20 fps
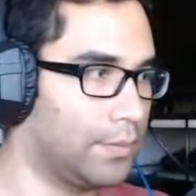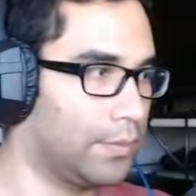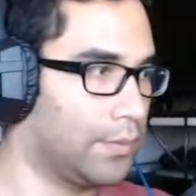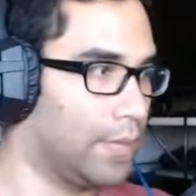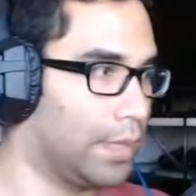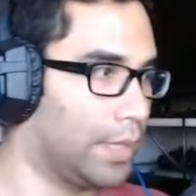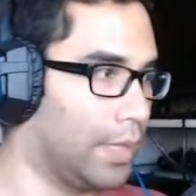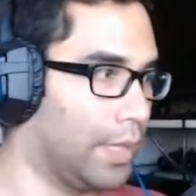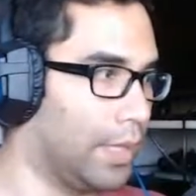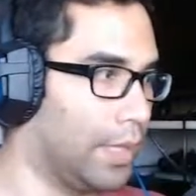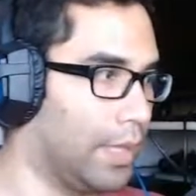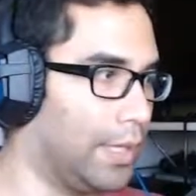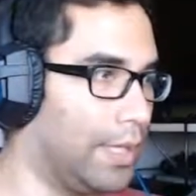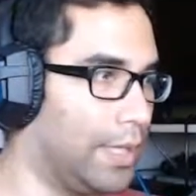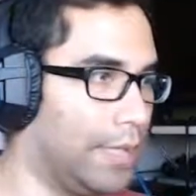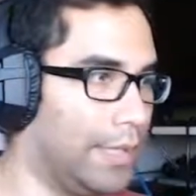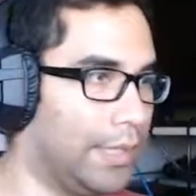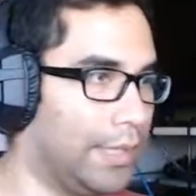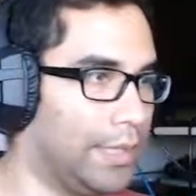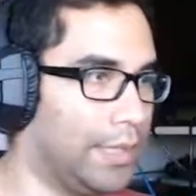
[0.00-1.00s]
Okay,
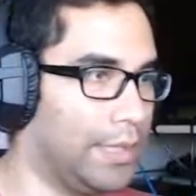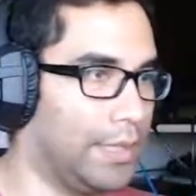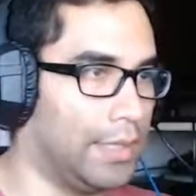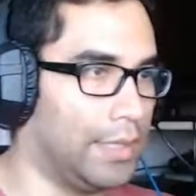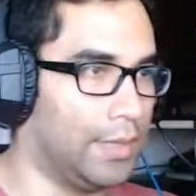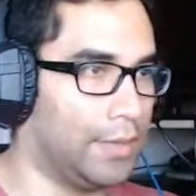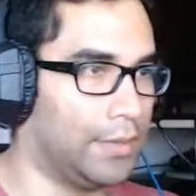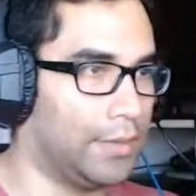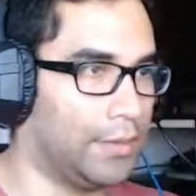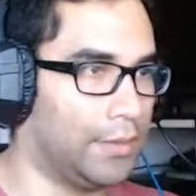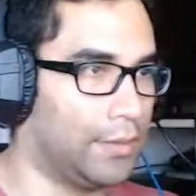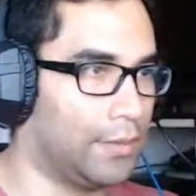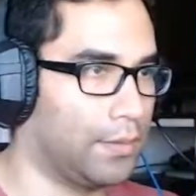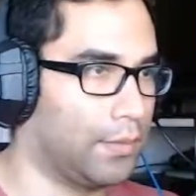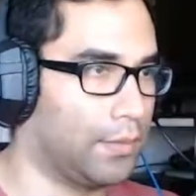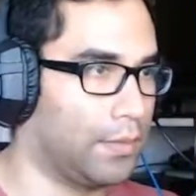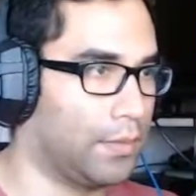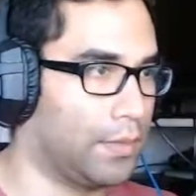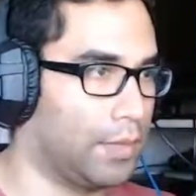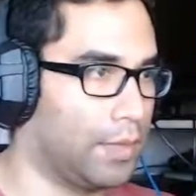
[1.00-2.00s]
I need the
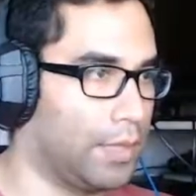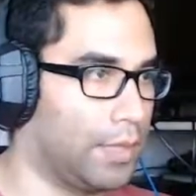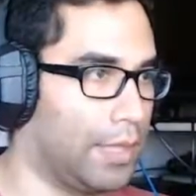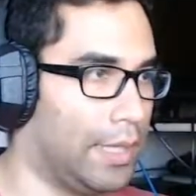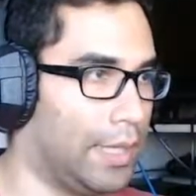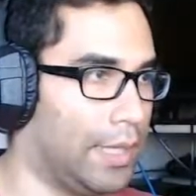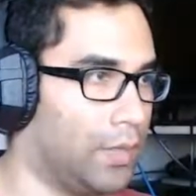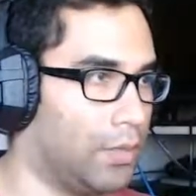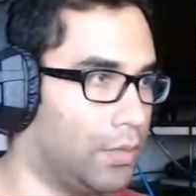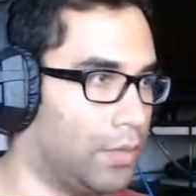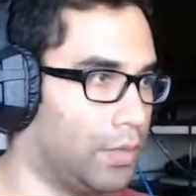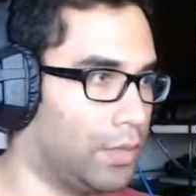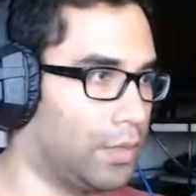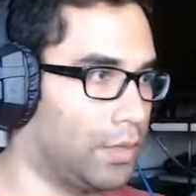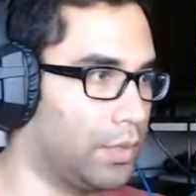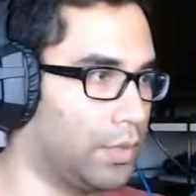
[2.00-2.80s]
candles.